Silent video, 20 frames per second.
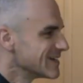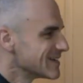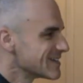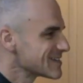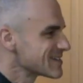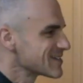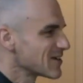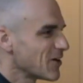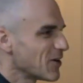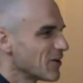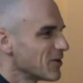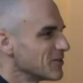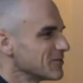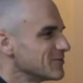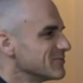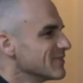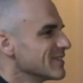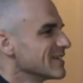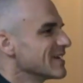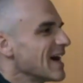So
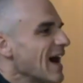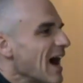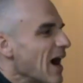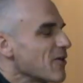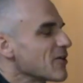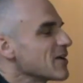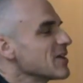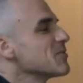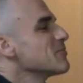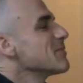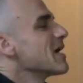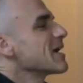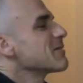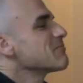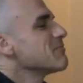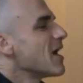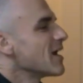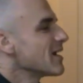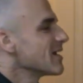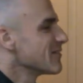how can you make
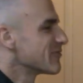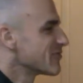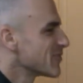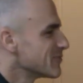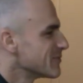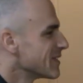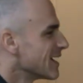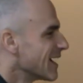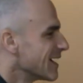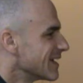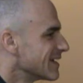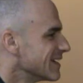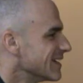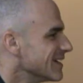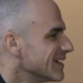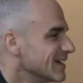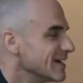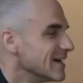money from that?